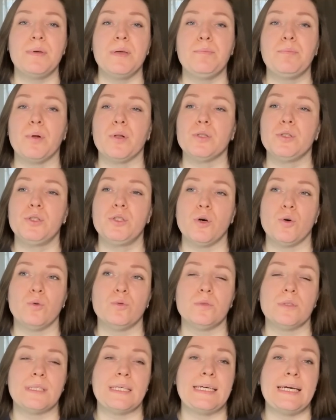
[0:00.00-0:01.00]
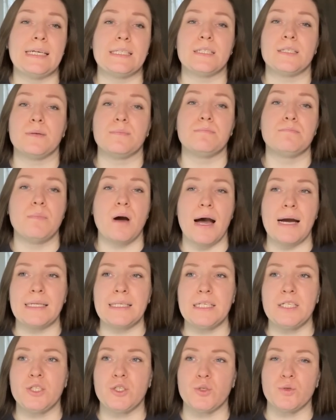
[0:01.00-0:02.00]
People don't get
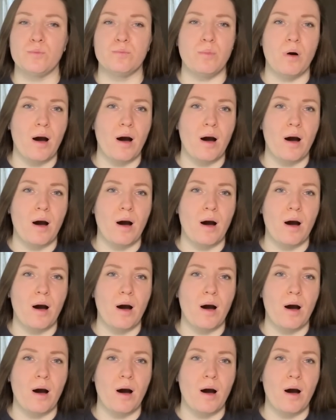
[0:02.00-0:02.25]
money to